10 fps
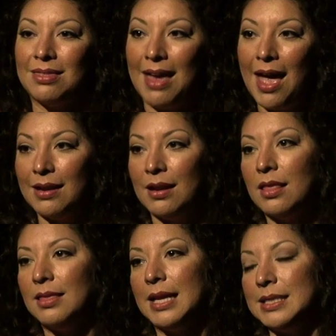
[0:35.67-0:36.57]
then,
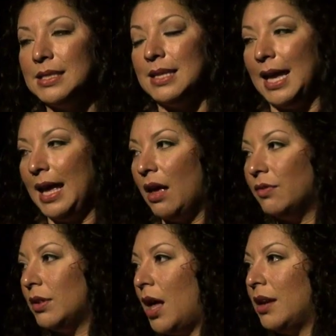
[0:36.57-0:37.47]
they didn't have a
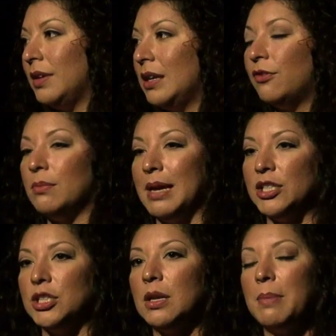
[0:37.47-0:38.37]
lot of
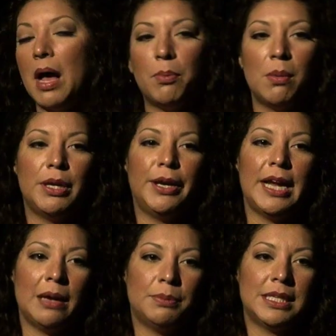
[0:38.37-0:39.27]
information about pulmonary
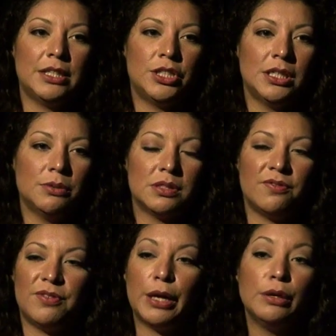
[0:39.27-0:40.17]
hypertension. It was
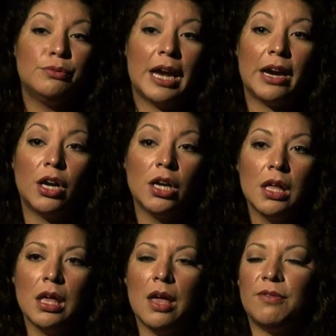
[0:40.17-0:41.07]
very rare,
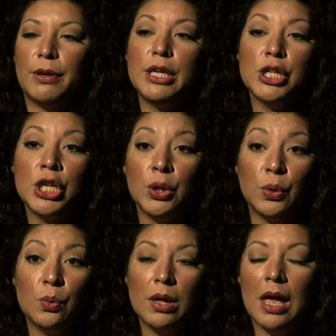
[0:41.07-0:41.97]
very
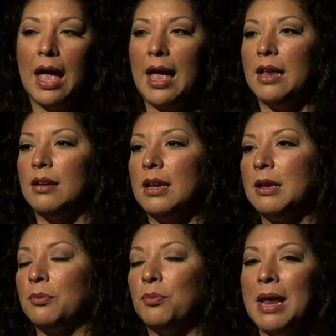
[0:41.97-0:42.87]
new, and
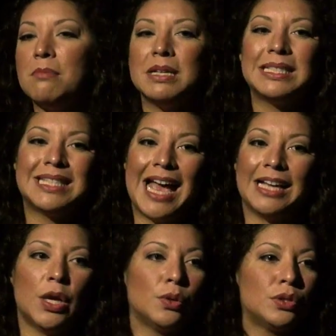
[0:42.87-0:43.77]
it went
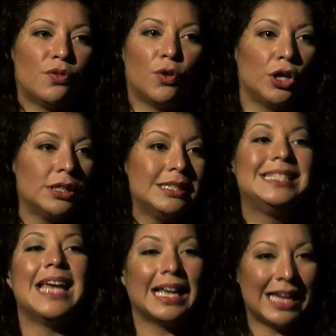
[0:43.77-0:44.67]
misdiagnosed for
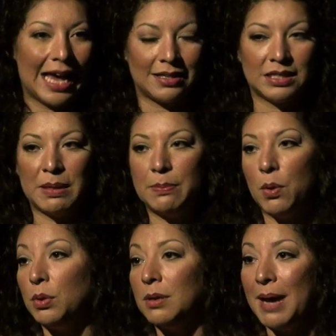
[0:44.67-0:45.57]
decades. People
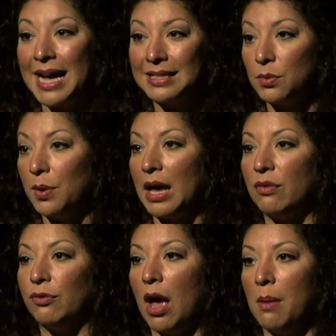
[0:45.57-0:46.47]
would pass away
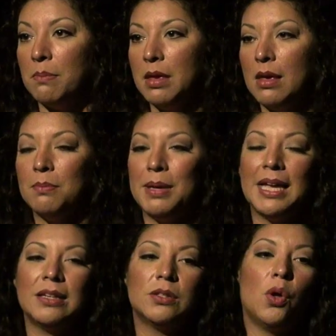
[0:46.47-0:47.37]
from
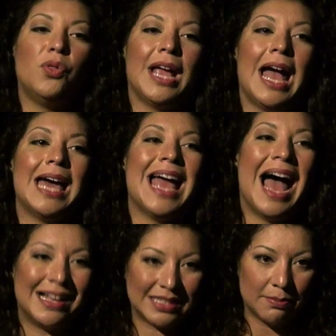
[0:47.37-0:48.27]
being told they had
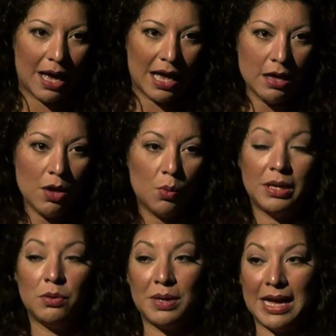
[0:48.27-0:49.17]
asthma, when
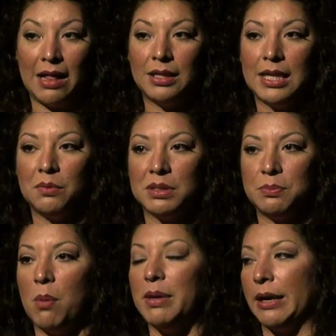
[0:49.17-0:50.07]
in reality it was
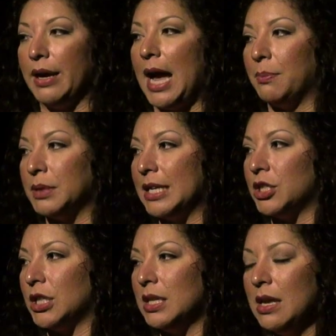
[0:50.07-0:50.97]
pulmonary hypertension.